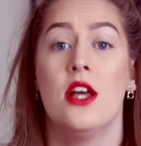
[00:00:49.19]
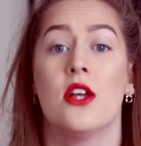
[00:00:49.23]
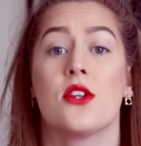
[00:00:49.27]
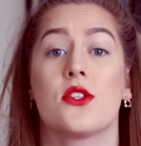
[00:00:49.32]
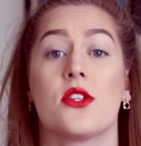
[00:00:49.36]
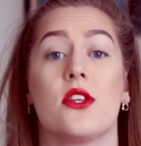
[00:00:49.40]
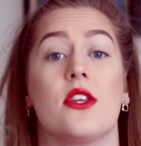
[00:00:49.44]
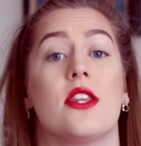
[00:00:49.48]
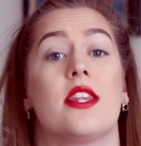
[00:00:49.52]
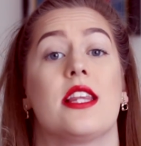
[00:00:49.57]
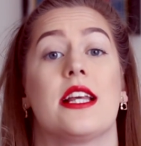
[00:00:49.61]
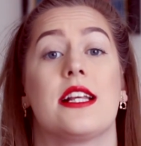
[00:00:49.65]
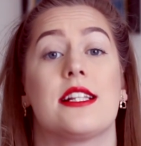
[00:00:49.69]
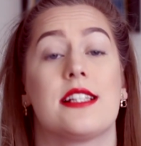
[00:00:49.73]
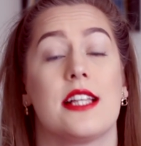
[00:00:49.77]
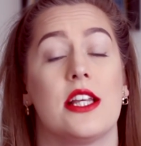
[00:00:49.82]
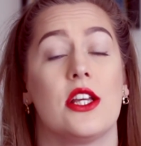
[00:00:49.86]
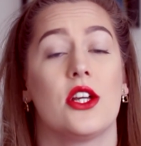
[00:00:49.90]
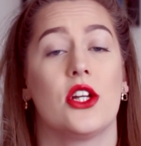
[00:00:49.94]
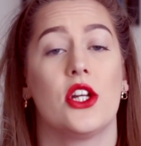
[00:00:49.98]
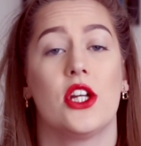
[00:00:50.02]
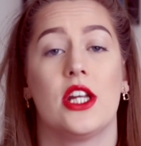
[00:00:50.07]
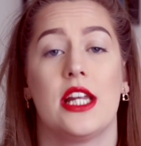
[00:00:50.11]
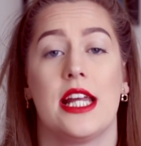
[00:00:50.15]
So the things
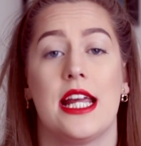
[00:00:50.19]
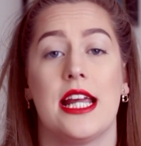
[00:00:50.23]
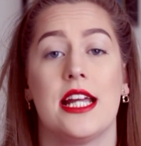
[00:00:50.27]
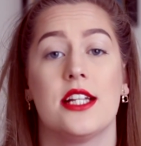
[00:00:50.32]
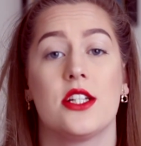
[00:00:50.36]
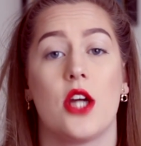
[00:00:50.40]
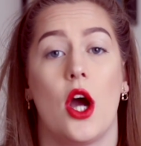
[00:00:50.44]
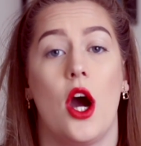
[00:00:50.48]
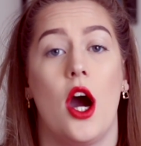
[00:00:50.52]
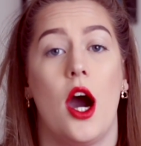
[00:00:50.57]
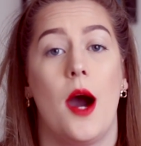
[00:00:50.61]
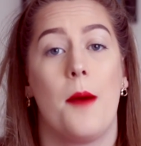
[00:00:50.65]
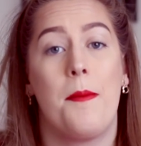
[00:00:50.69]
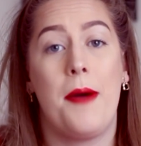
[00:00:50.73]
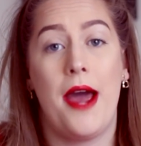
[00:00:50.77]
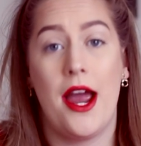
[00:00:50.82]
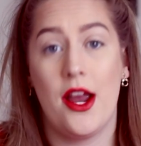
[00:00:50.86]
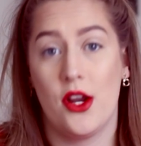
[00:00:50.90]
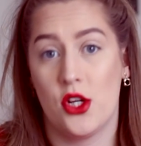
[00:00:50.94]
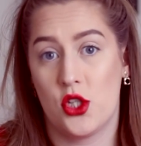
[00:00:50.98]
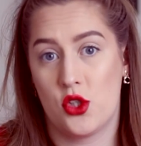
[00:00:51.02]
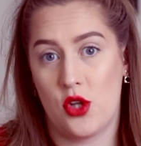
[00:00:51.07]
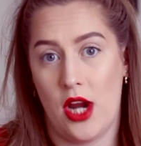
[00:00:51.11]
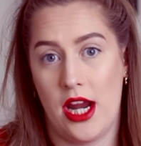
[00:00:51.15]
that you're going to need are a
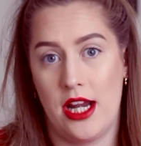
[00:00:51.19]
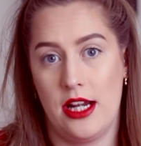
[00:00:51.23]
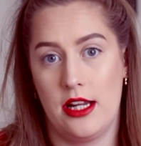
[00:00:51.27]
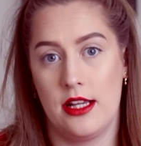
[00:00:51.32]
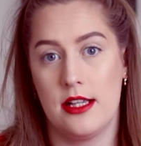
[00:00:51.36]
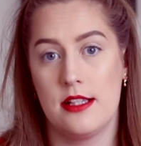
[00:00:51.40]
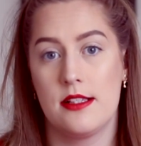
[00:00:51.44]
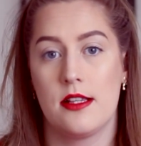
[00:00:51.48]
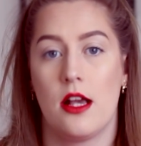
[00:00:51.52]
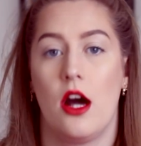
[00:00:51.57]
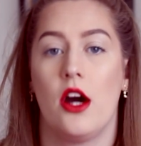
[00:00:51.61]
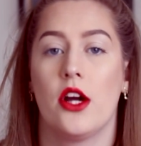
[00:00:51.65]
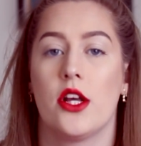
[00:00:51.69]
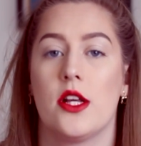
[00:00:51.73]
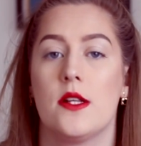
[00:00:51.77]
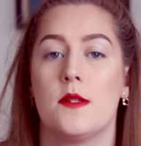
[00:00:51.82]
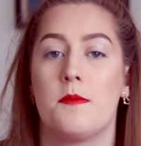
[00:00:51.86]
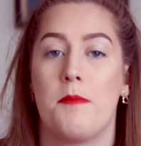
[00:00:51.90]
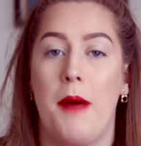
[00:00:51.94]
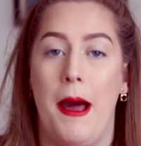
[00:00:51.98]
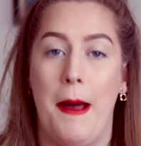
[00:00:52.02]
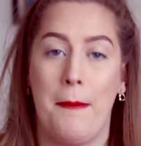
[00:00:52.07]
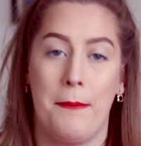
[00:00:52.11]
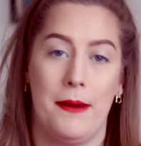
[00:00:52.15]
pair of straighteners. I
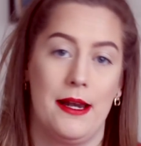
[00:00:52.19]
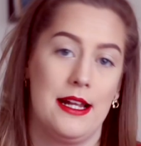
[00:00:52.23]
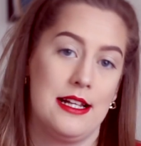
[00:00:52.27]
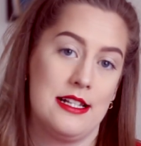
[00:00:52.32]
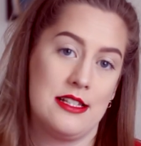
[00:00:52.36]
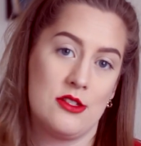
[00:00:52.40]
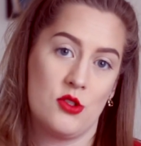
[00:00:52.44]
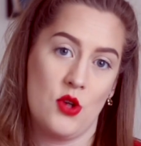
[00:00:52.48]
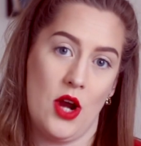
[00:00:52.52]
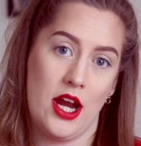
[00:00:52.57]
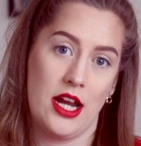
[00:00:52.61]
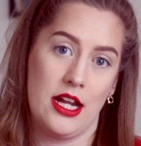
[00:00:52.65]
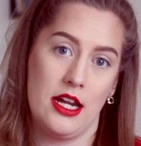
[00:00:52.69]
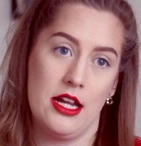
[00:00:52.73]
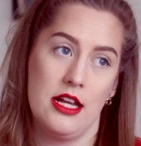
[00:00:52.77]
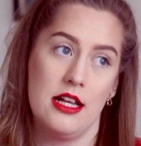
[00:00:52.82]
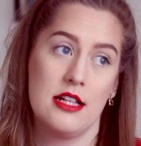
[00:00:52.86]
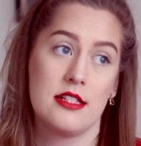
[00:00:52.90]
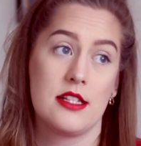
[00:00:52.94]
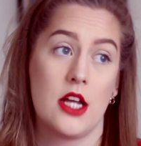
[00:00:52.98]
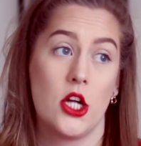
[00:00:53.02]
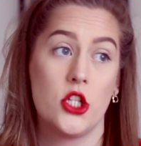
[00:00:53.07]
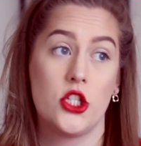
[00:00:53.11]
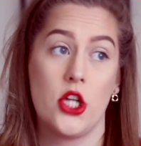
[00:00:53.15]
use Babyliss
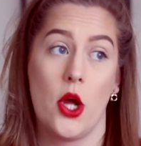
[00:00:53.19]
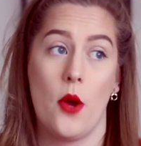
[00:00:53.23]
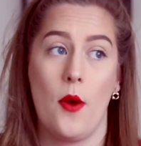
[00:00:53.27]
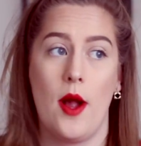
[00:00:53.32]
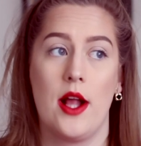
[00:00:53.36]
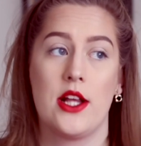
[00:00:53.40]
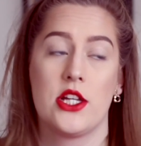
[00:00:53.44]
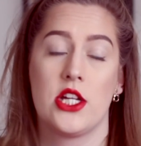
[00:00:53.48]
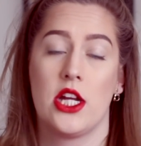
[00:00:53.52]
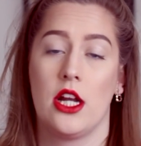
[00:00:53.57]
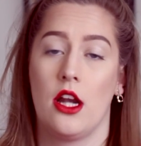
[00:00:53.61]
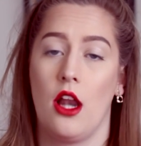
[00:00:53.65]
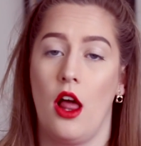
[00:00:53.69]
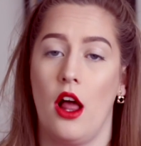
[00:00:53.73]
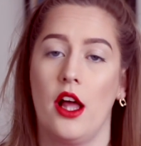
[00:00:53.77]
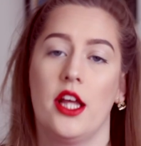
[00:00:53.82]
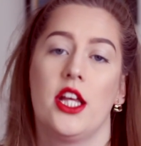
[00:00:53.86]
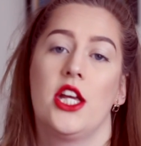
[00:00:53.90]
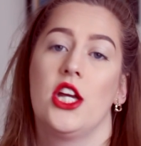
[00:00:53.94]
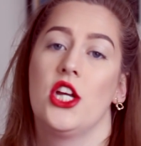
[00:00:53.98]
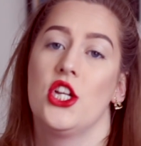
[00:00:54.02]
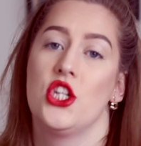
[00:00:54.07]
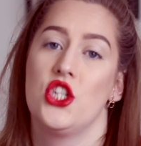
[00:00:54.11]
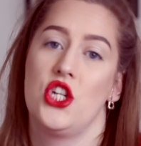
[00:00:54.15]
straighteners. I don't actually
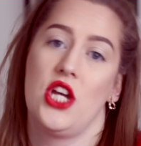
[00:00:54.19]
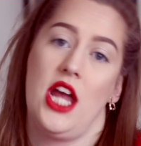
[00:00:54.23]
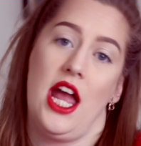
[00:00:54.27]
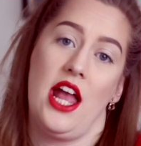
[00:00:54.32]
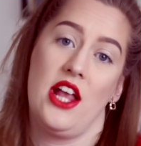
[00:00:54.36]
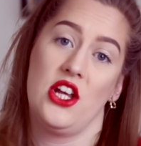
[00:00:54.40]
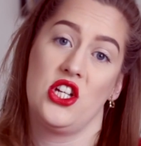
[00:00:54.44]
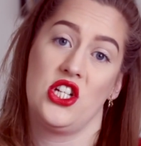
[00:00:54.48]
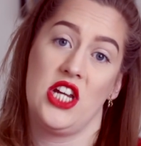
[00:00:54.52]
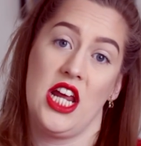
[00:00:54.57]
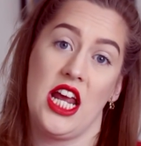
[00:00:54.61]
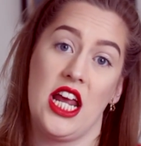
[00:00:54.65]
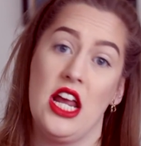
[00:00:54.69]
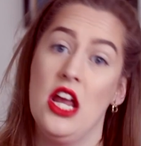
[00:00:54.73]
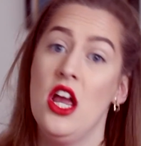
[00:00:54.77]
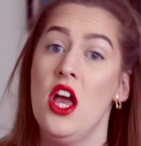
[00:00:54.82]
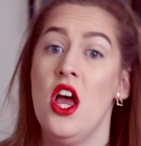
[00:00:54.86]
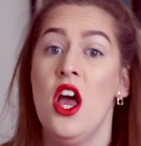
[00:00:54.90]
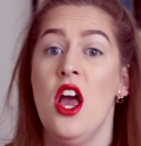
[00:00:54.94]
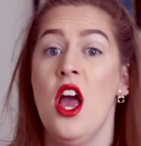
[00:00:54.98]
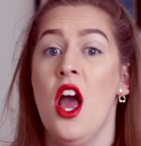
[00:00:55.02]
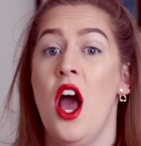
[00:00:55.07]
like GHD.